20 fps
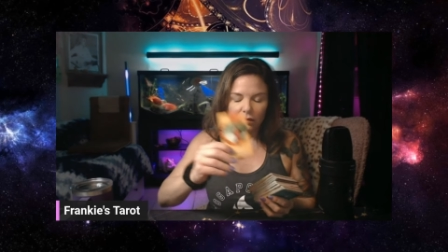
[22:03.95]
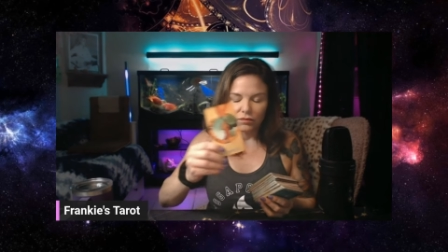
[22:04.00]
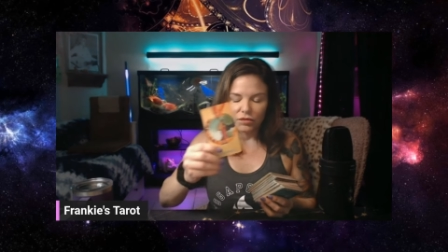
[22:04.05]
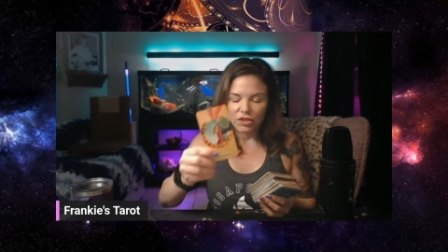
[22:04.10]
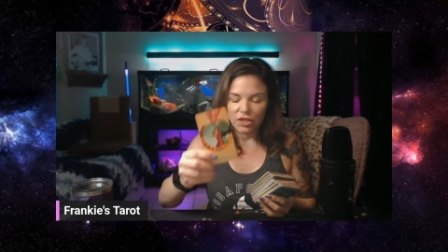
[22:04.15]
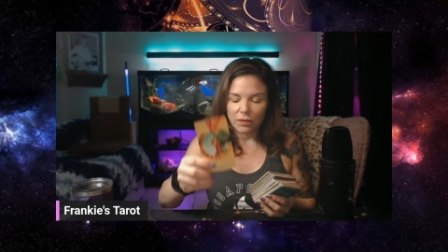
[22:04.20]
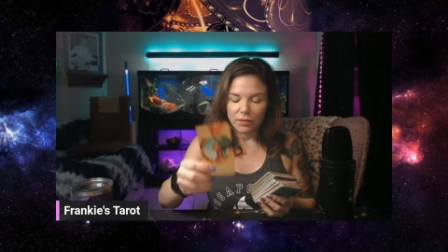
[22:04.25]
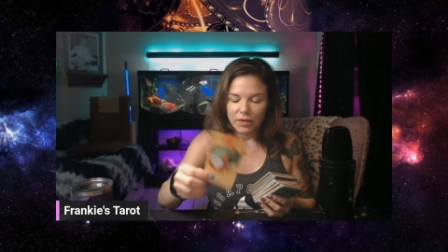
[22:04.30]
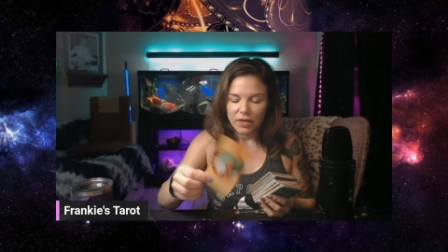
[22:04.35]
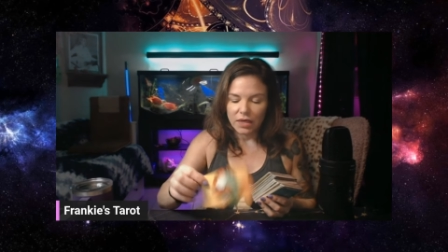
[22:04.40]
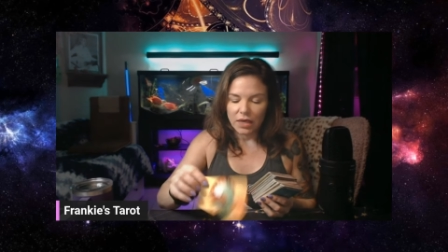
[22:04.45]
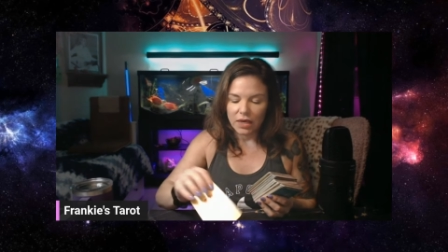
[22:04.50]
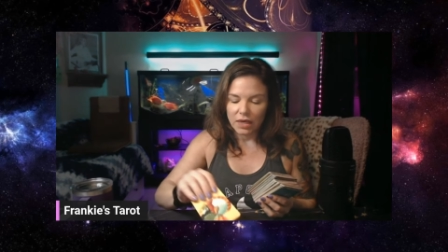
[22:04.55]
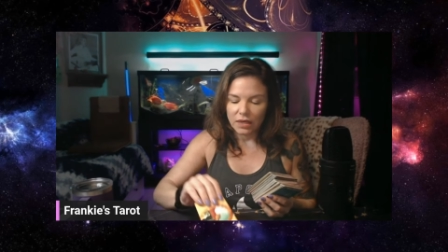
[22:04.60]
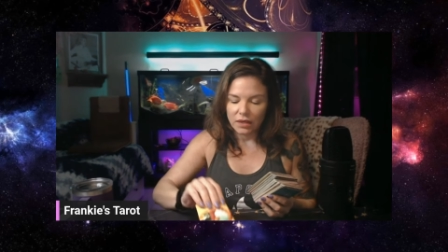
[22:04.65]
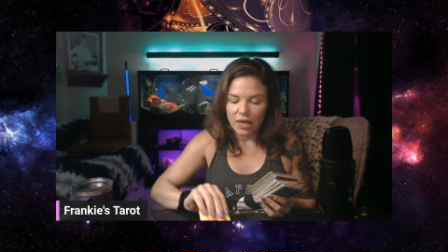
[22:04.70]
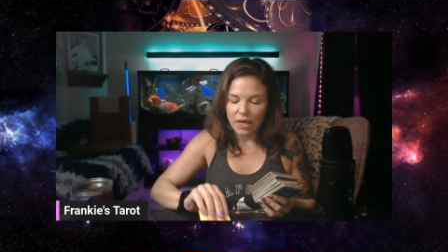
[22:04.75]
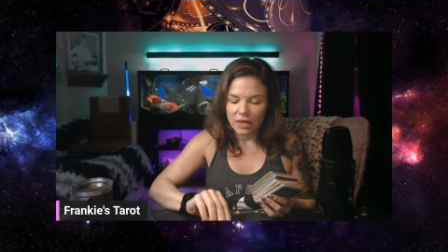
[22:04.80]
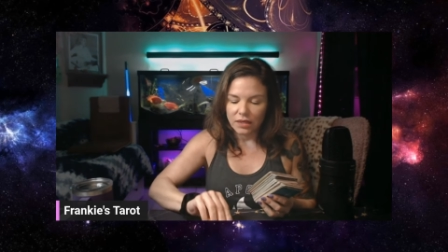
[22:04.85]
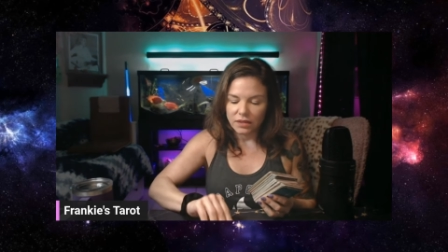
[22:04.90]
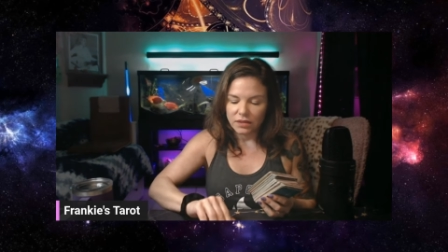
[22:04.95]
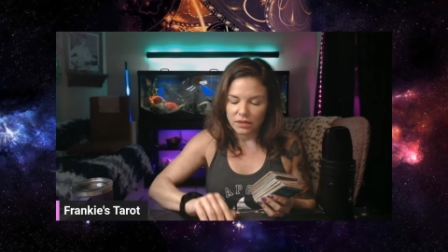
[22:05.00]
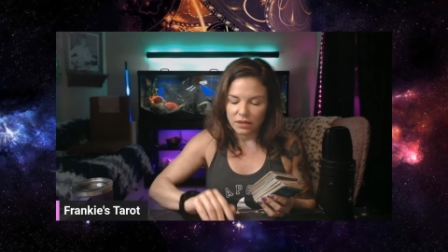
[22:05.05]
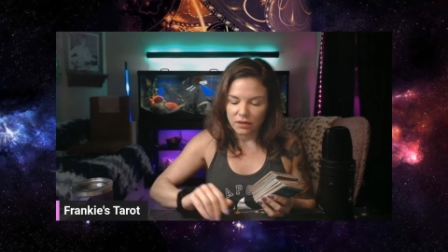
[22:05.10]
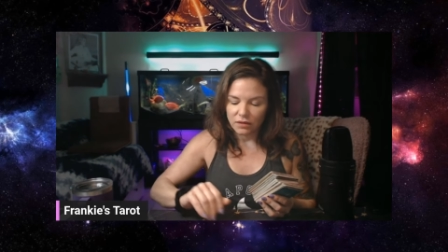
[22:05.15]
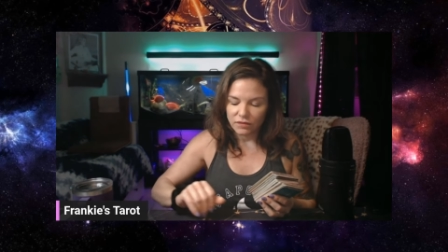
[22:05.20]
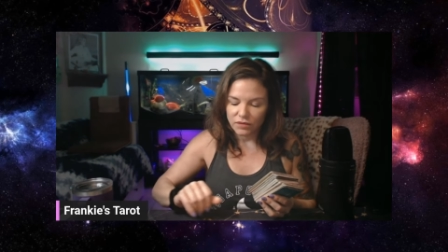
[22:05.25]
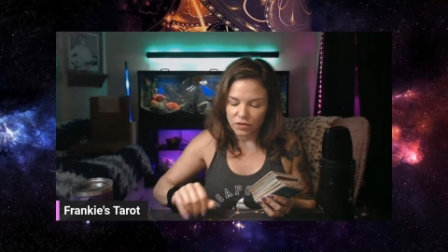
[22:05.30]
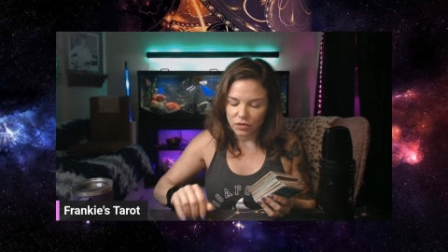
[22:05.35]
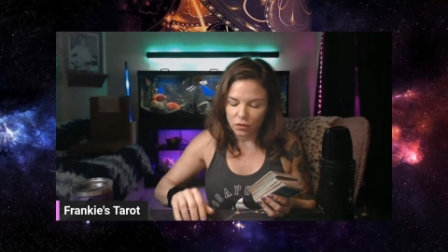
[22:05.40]
Gemini, Ace
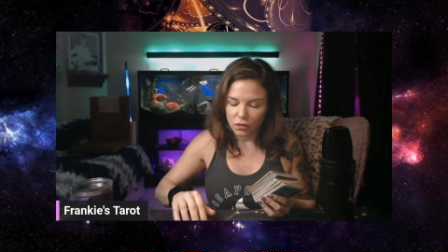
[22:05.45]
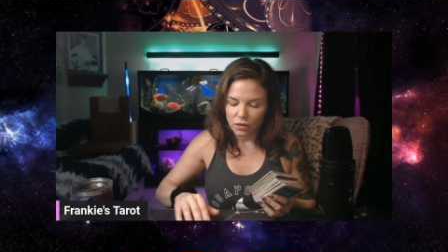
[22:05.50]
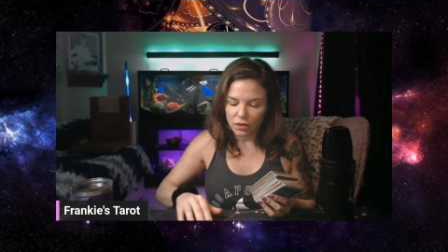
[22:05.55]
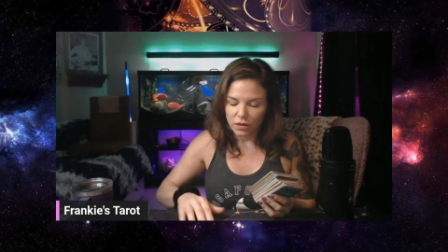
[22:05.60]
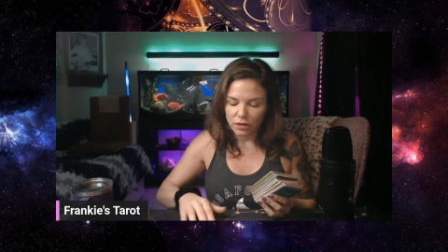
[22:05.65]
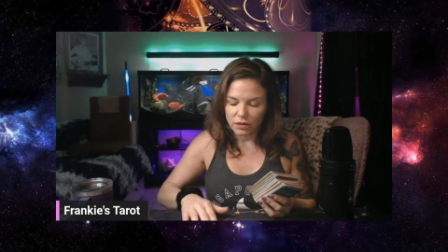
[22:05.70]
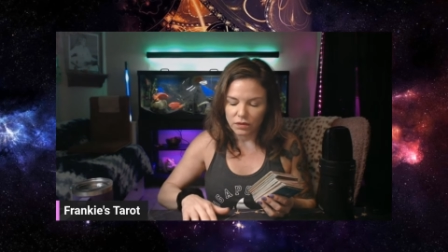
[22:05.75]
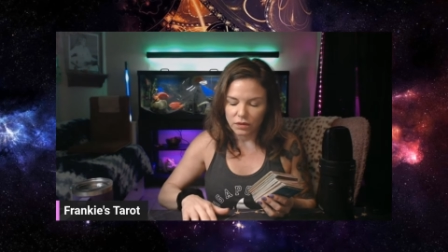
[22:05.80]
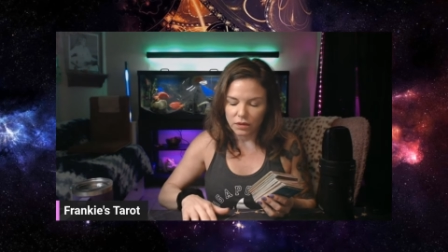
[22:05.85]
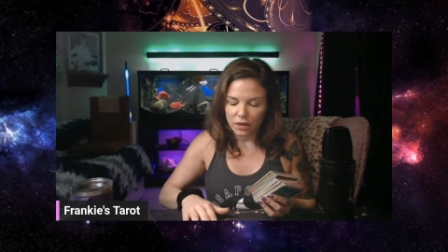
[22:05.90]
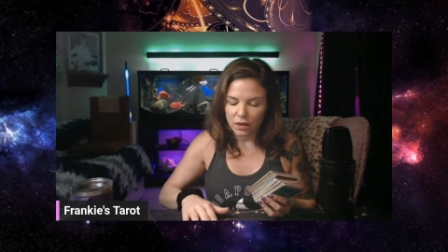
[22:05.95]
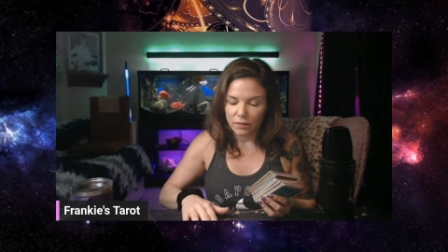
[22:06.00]
of Swords.